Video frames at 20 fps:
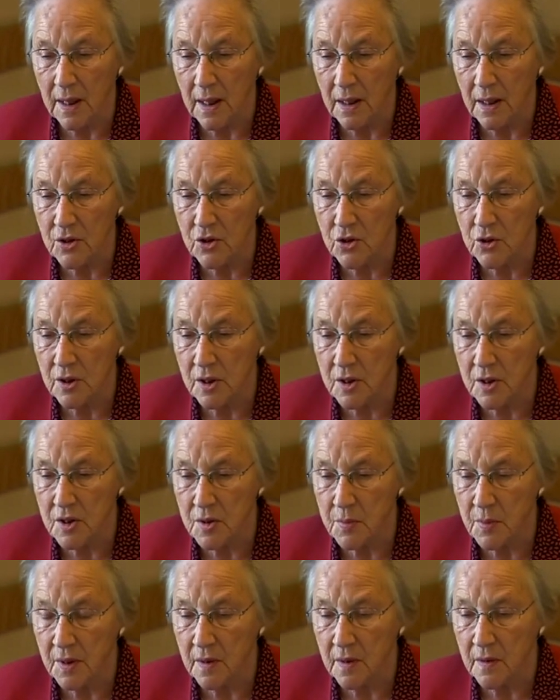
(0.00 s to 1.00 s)
actual
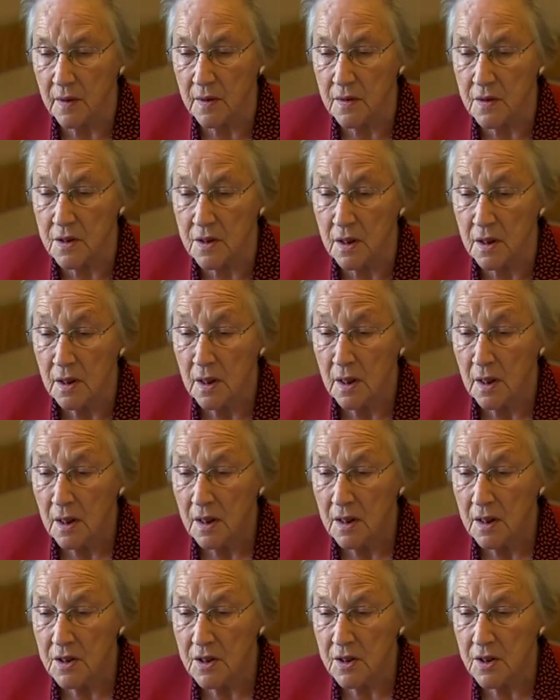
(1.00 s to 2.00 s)
experience
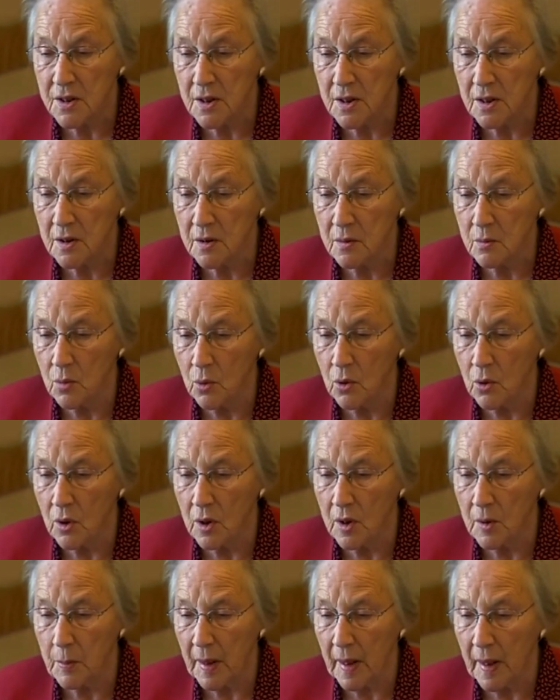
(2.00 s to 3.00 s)
is still more
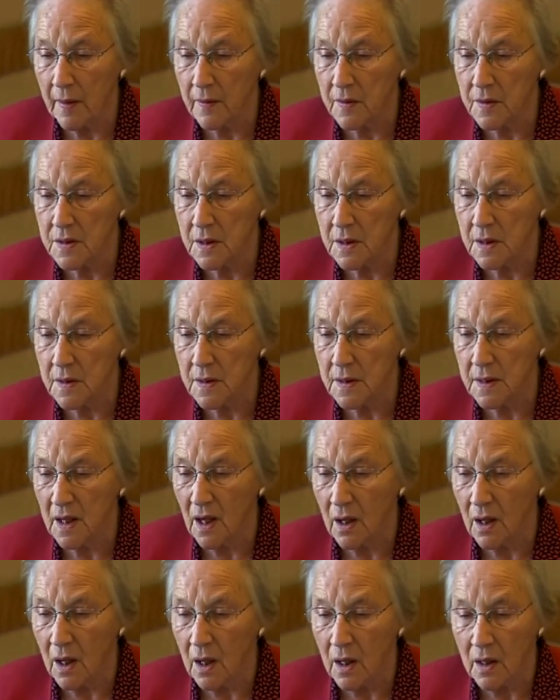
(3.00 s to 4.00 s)
apparent in the
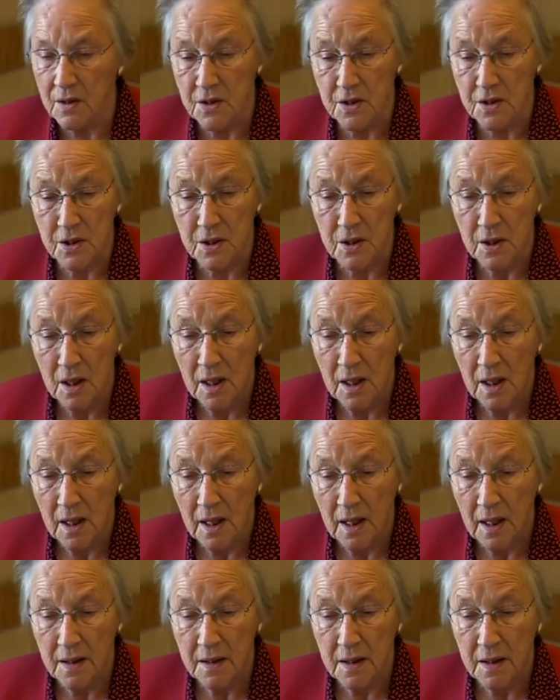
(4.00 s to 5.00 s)
arts,
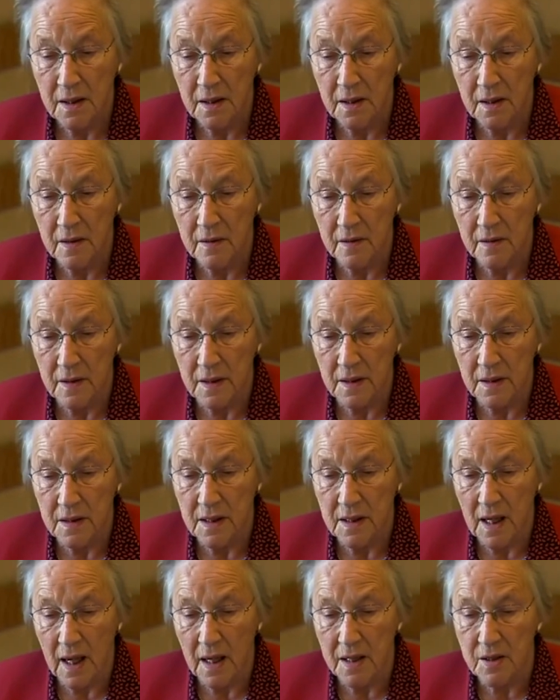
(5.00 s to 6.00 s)
and here it
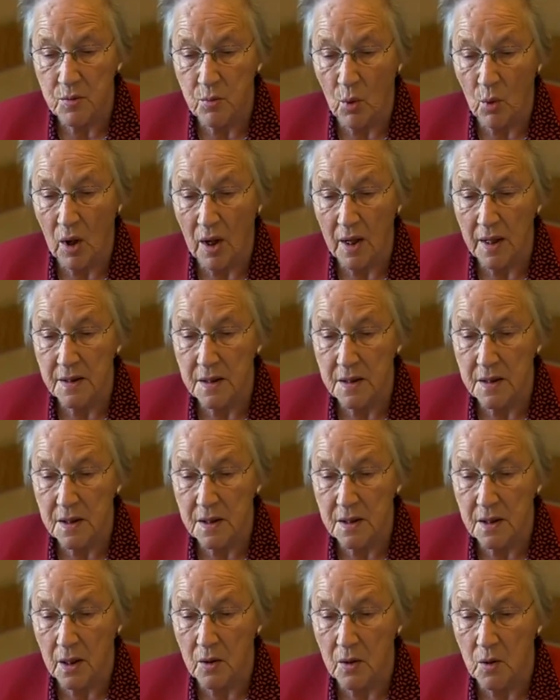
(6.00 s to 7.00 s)
has wider
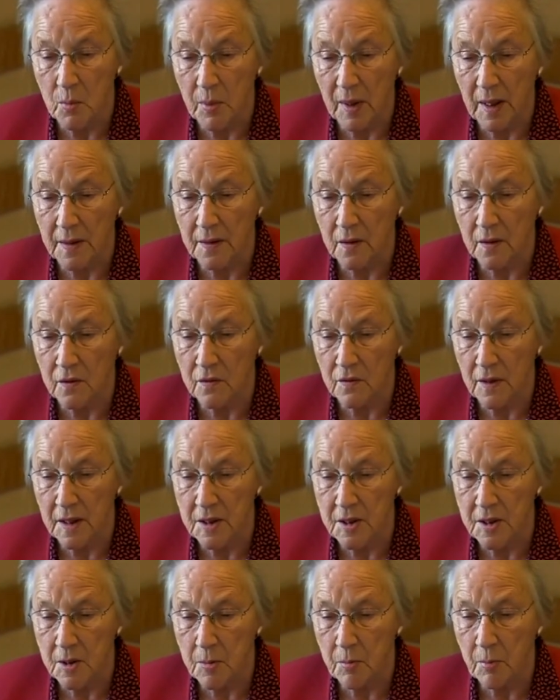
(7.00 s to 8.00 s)
scope and a
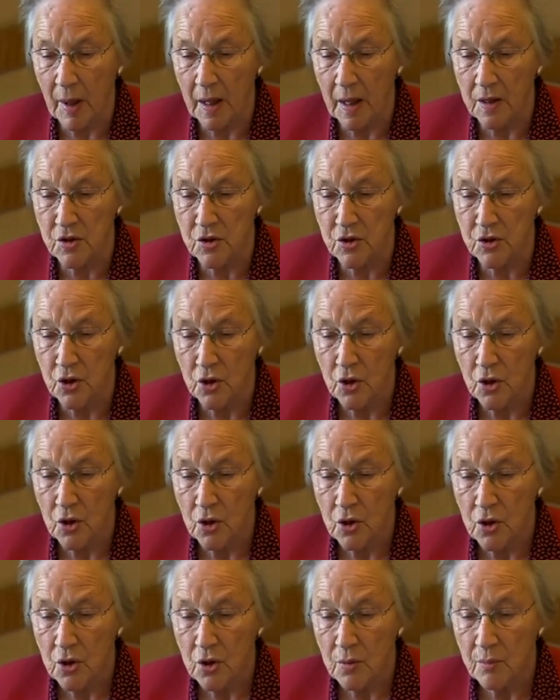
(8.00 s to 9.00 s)
greater bash
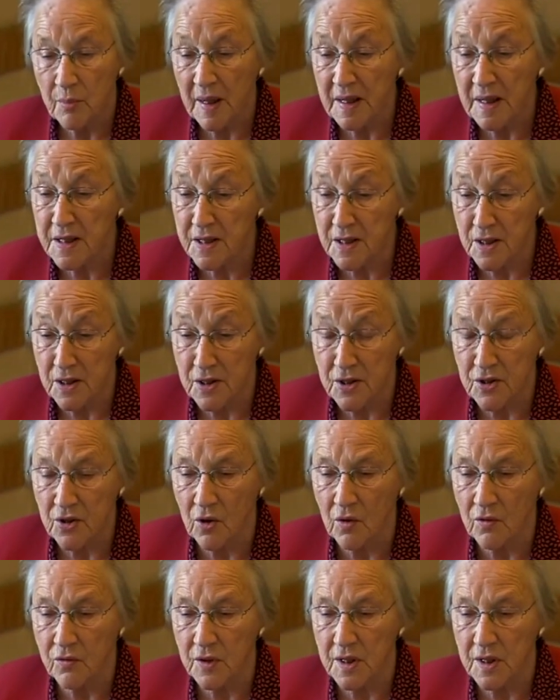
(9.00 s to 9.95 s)
basis of